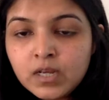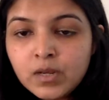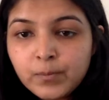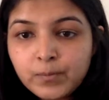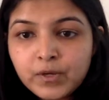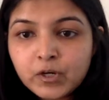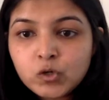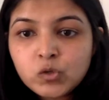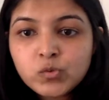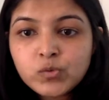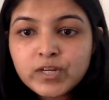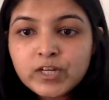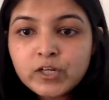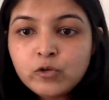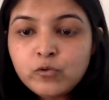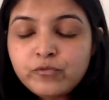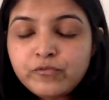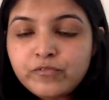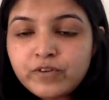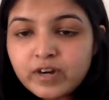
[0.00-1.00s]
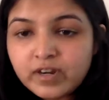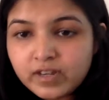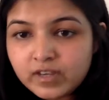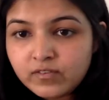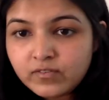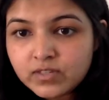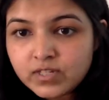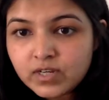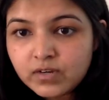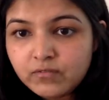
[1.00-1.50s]
because when you
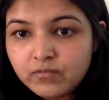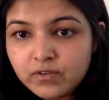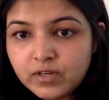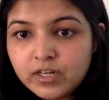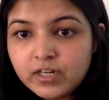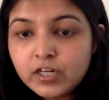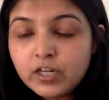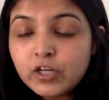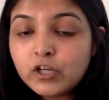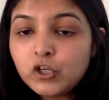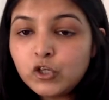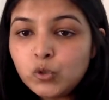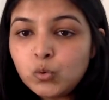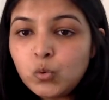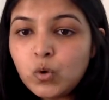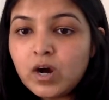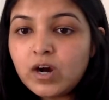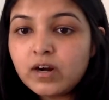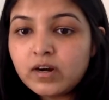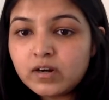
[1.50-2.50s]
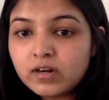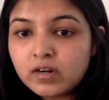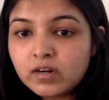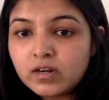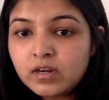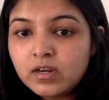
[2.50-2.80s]
forgive someone, you are